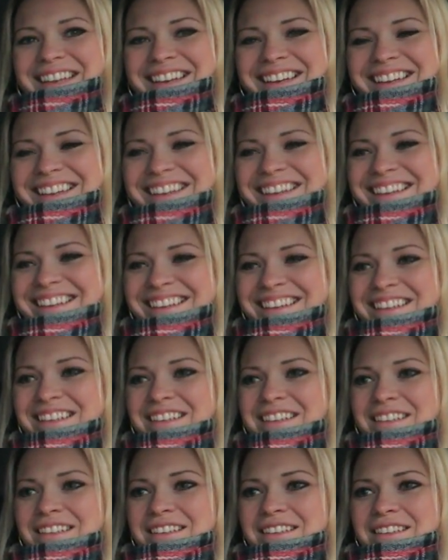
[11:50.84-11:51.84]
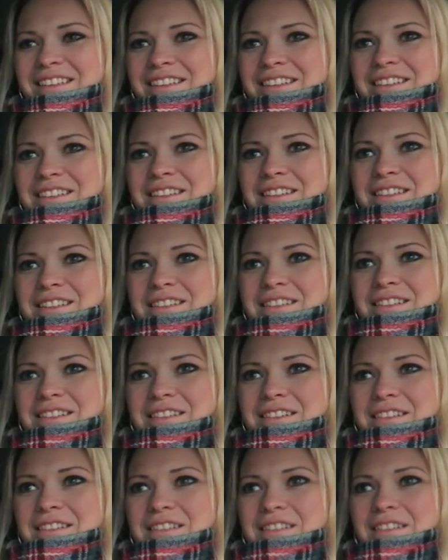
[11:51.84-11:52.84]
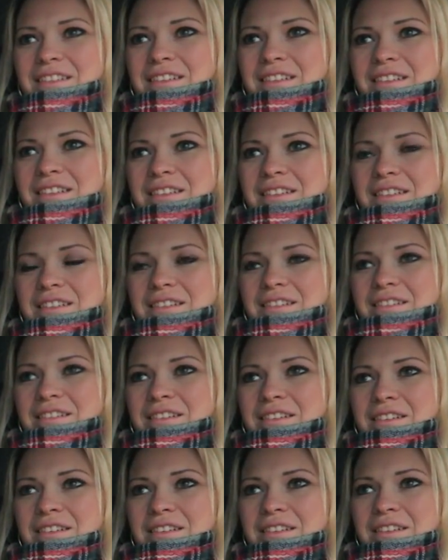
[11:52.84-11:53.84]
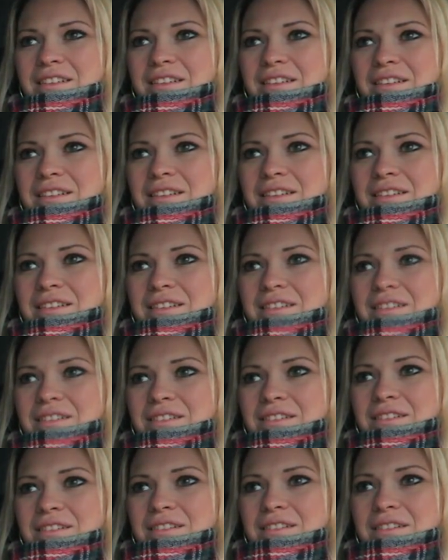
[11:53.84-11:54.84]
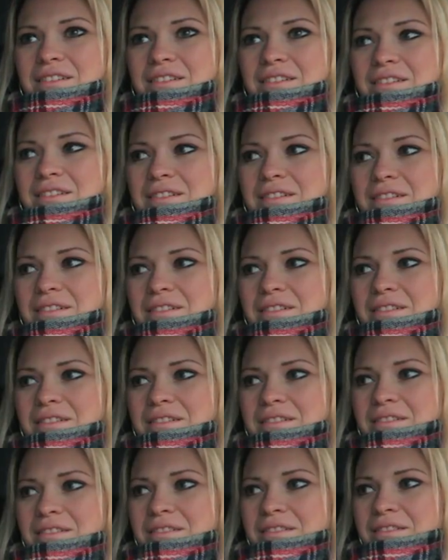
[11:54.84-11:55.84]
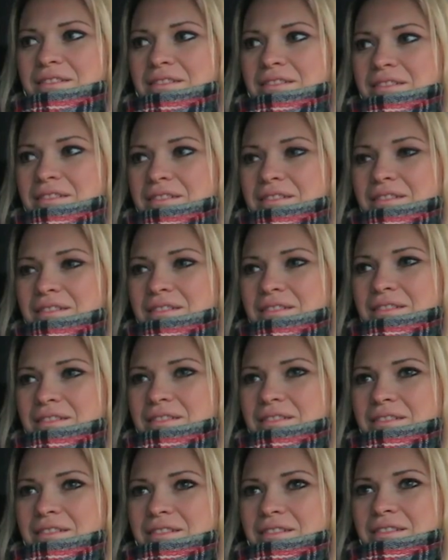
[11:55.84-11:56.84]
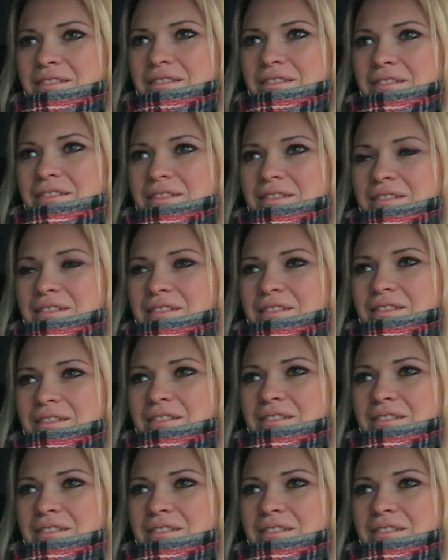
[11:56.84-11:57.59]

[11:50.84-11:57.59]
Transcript: No words are spoken by the person on screen.